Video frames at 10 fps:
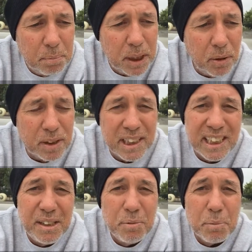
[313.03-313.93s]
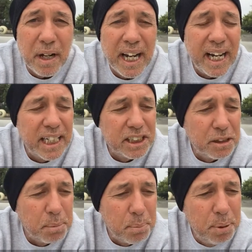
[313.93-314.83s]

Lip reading: been going to sleep with my hands under my